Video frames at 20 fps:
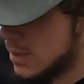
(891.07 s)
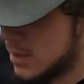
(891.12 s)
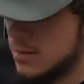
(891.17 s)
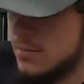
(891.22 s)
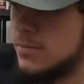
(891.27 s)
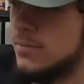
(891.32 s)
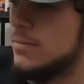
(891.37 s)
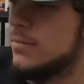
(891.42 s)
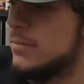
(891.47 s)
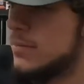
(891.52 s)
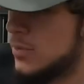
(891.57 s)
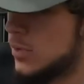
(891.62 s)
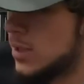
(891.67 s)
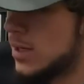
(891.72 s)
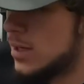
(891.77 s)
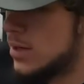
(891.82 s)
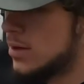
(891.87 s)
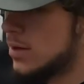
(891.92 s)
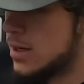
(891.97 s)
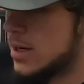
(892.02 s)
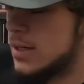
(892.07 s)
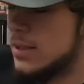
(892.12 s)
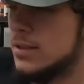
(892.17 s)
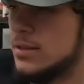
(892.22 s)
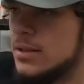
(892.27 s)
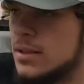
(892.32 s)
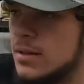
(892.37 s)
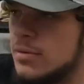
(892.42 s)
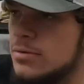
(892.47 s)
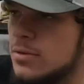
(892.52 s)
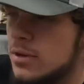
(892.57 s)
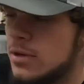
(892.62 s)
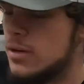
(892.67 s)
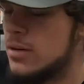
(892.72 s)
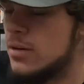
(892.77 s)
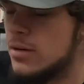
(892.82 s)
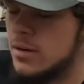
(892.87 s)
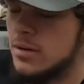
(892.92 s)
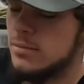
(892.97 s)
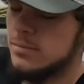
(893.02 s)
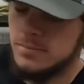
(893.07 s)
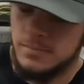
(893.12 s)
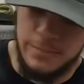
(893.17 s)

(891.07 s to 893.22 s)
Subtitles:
Yeah, we had all kinds of stuff running around.